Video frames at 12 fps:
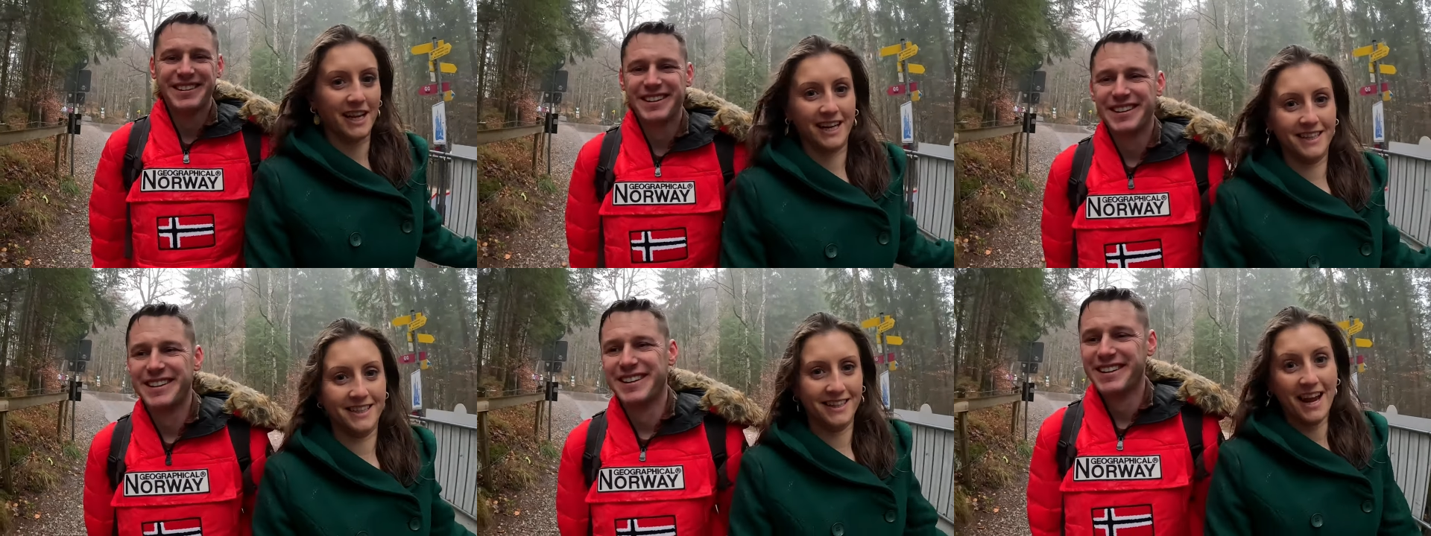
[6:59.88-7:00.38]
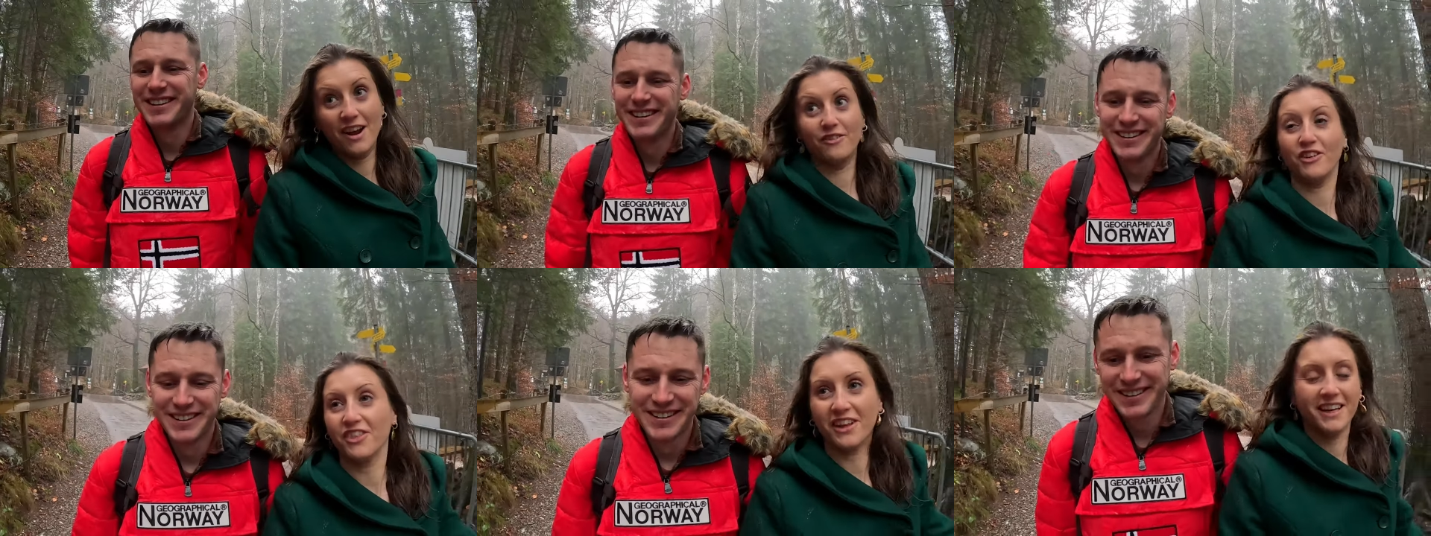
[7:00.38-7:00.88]
Speaker 1: saying it,
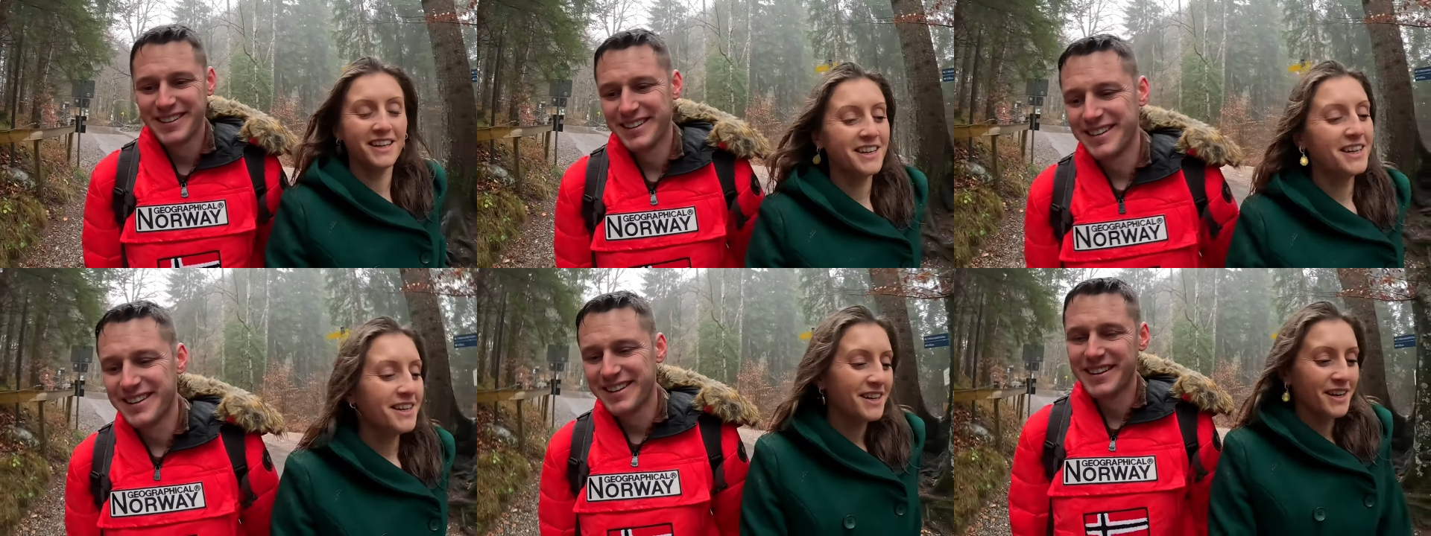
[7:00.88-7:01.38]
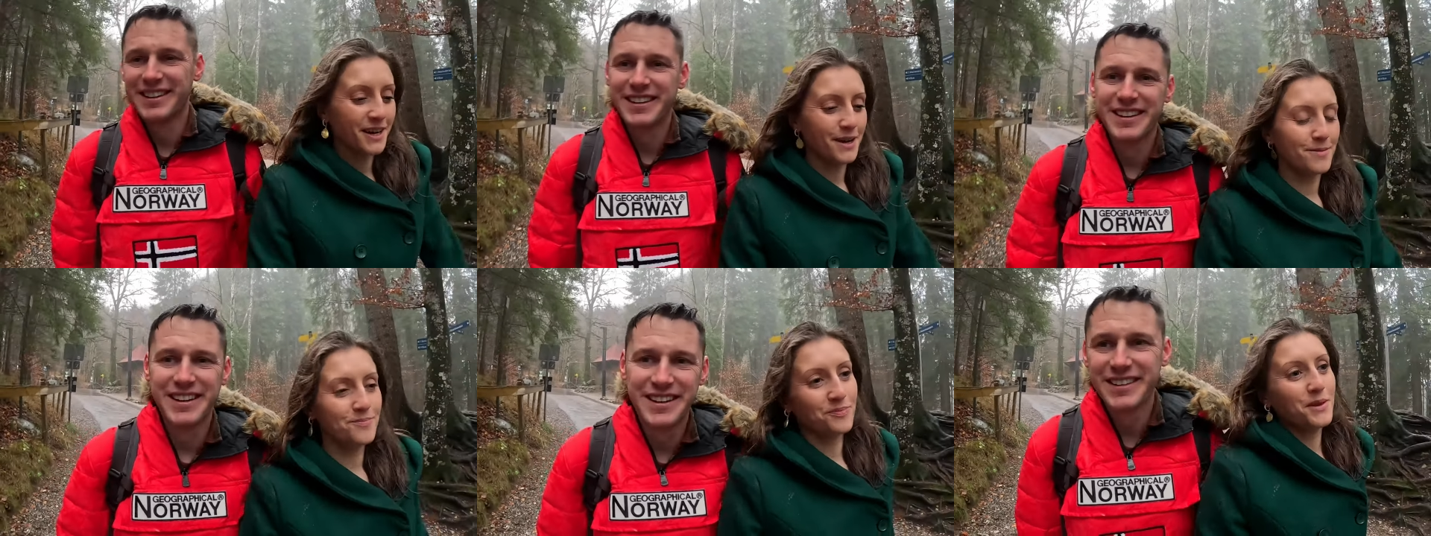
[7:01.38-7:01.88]
everything.
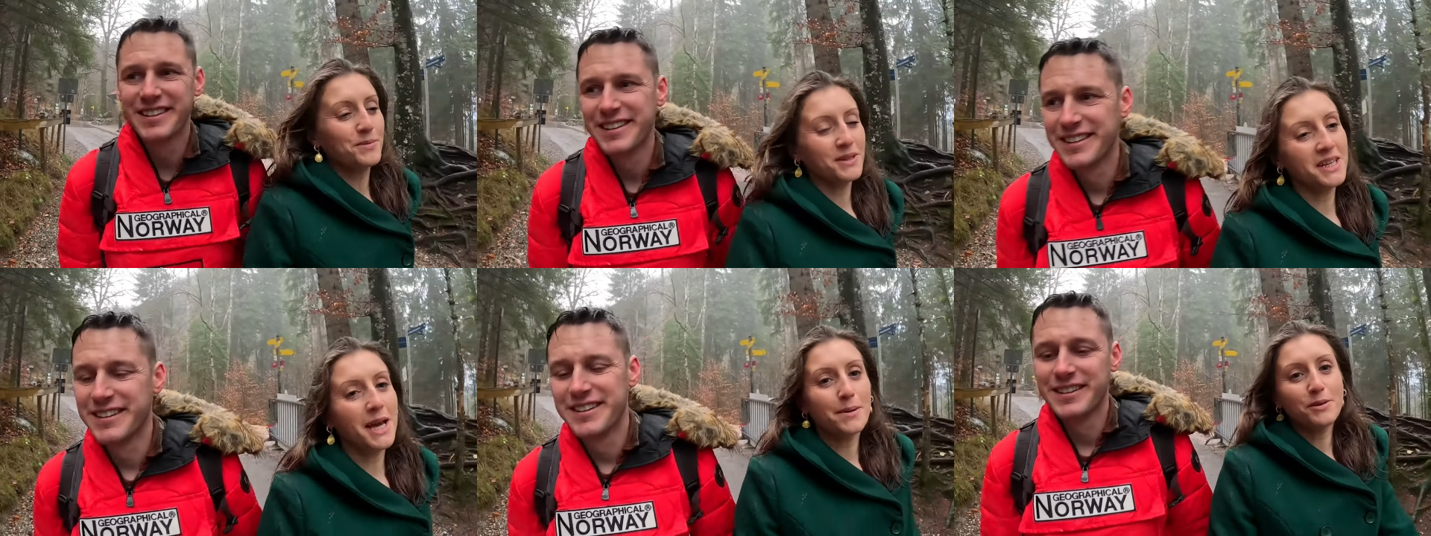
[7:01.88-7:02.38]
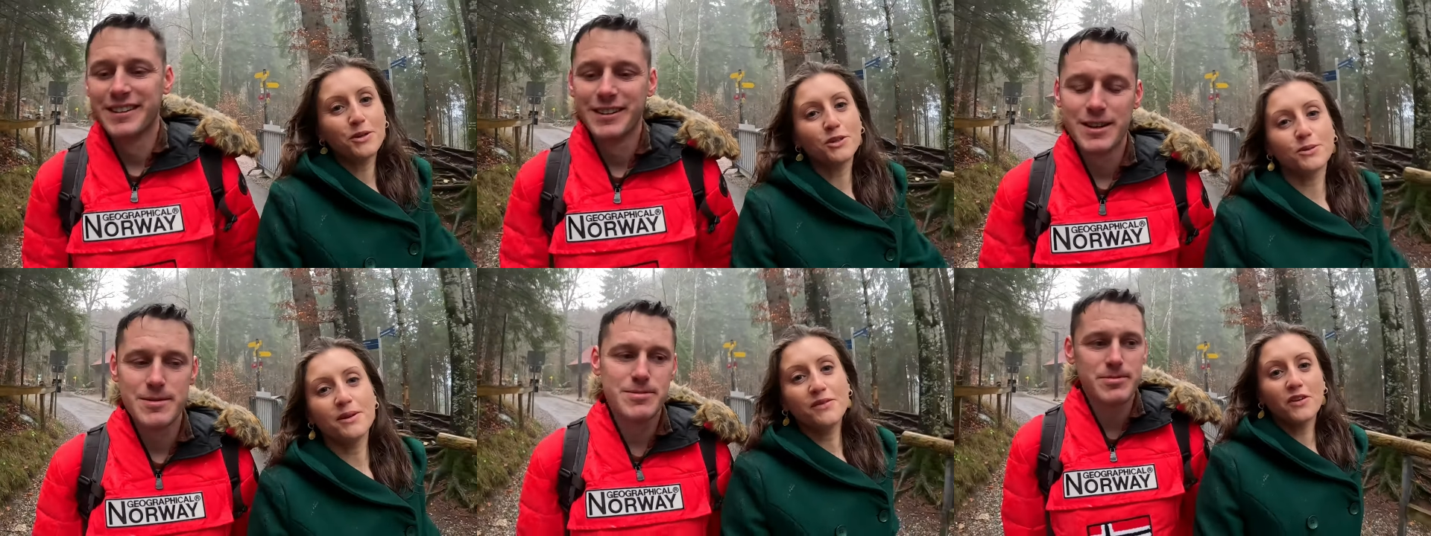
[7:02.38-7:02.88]
Um, but yeah, because
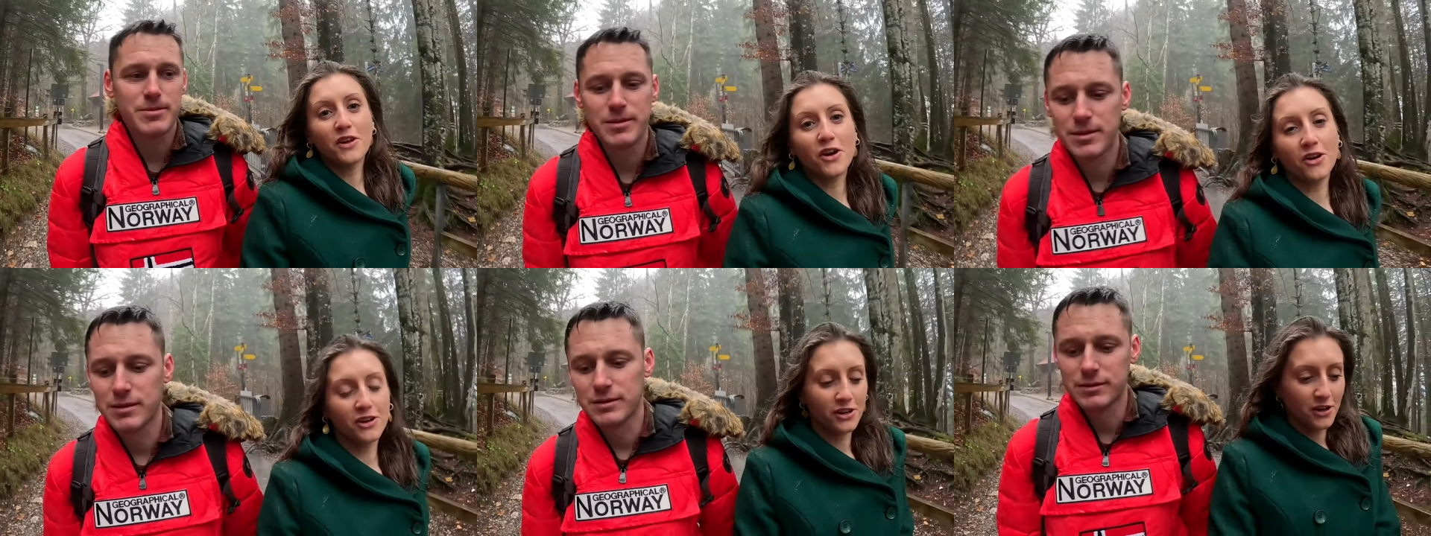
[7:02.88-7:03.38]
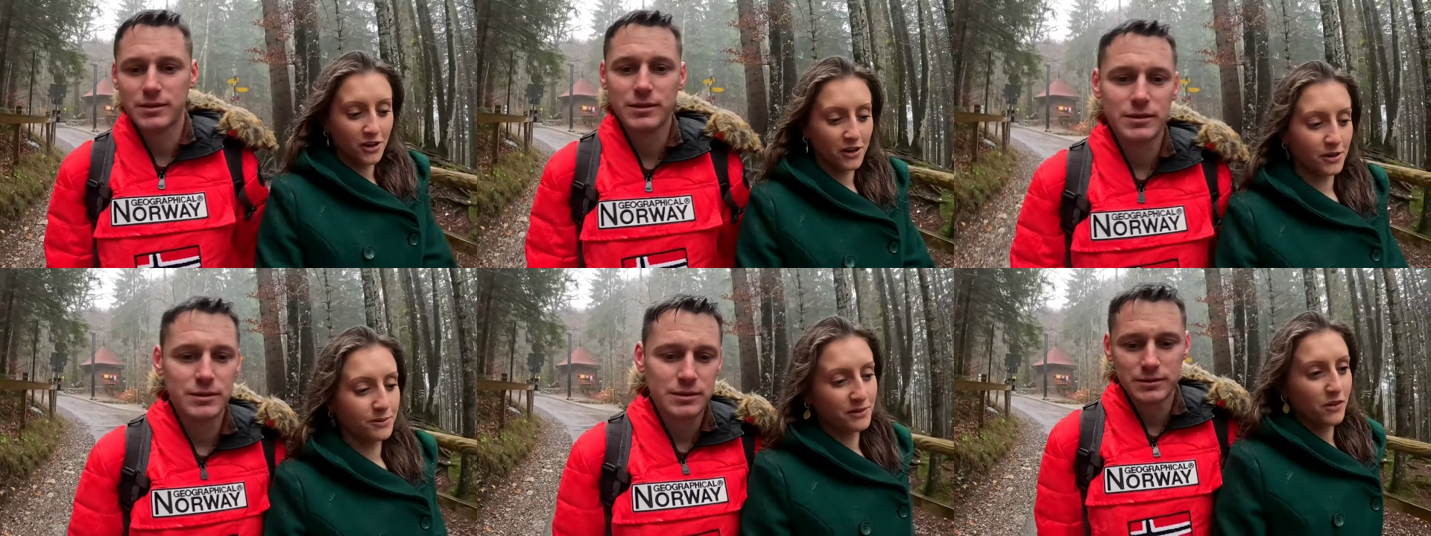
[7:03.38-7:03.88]
we've got the hire
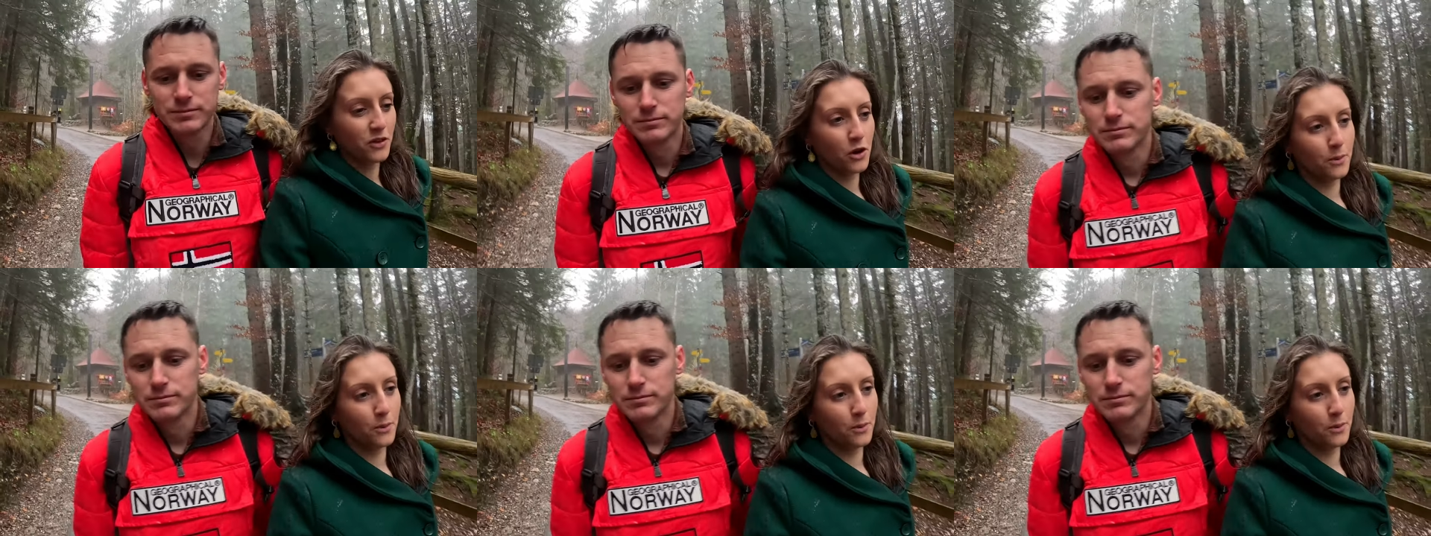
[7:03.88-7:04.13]
car, we've got the